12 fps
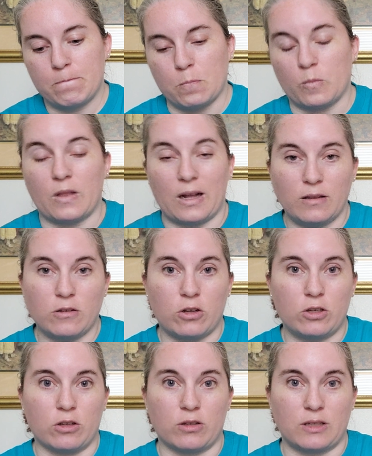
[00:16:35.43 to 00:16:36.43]
that's all
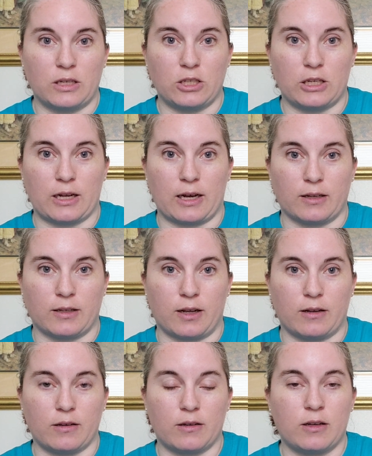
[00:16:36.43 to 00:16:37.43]
your stitching
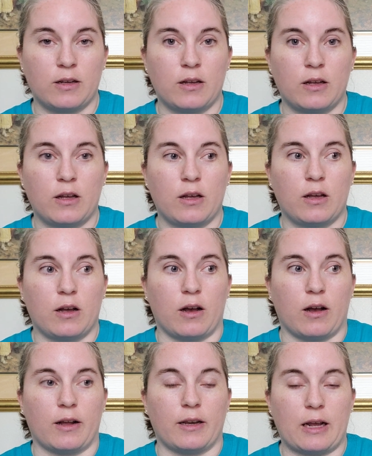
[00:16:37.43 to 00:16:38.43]
content.
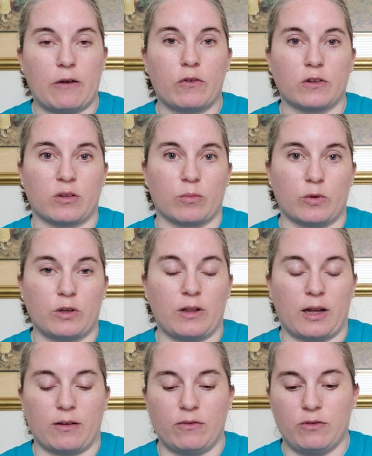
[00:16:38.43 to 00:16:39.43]
Now for some real
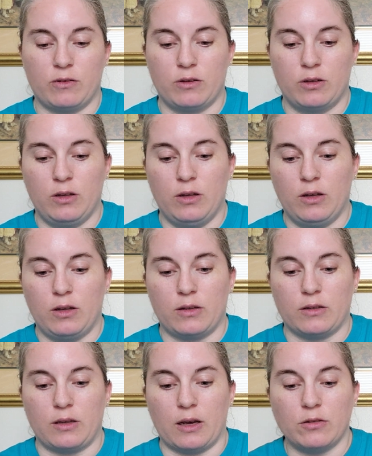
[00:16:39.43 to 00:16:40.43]
life.
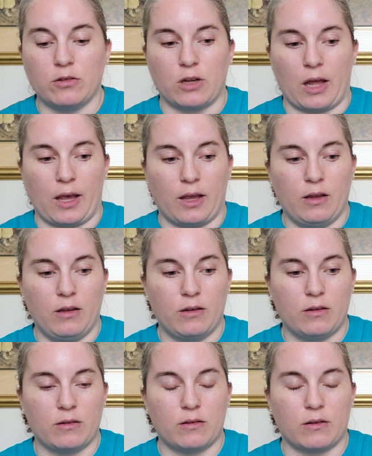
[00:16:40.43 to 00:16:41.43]
Yesterday,
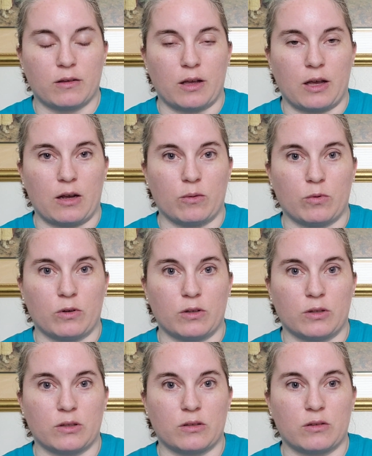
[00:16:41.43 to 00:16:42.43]
I
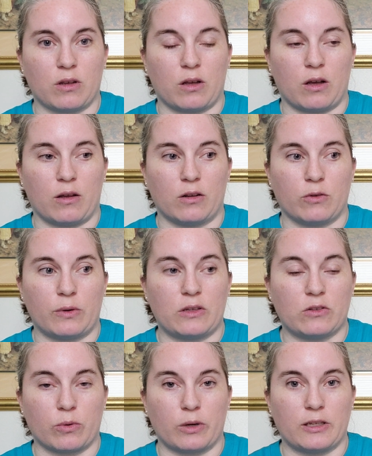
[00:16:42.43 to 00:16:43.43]
was doing
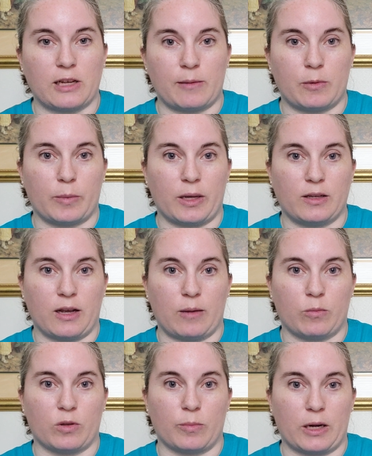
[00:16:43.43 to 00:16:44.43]
story time at bedtime
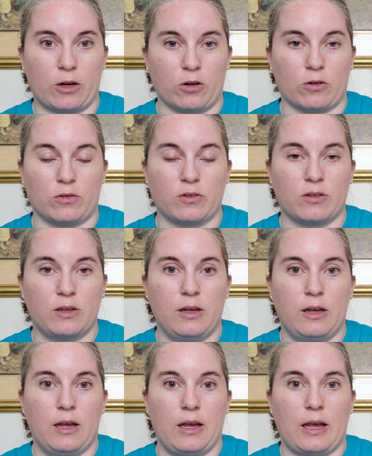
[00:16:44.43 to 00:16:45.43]
with my girls,
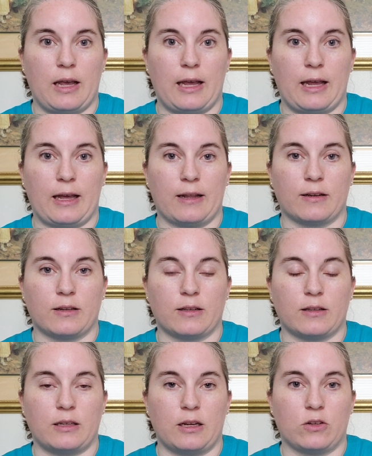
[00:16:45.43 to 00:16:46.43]
and
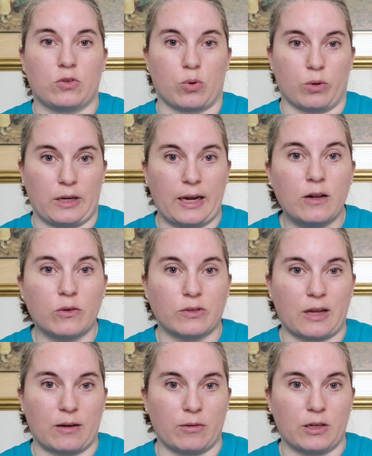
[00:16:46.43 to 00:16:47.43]
the tornado
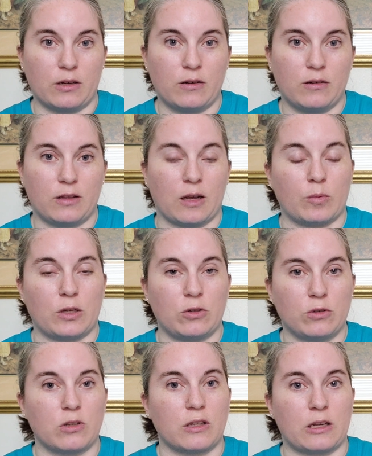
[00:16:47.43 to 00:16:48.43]
siren that we
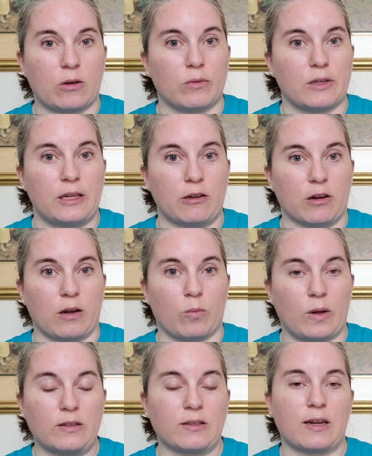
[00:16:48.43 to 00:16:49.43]
usually only hear on
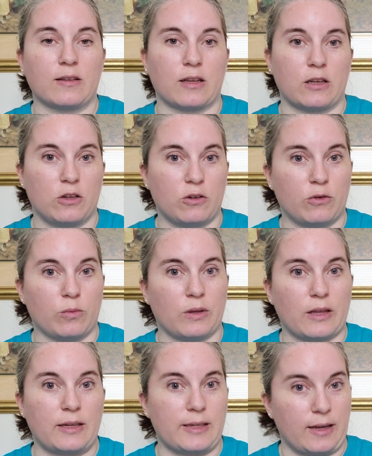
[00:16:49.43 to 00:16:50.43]
Wednesdays at noon when
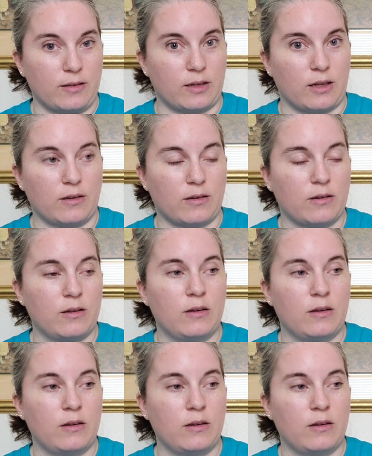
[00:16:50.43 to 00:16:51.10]
they test it,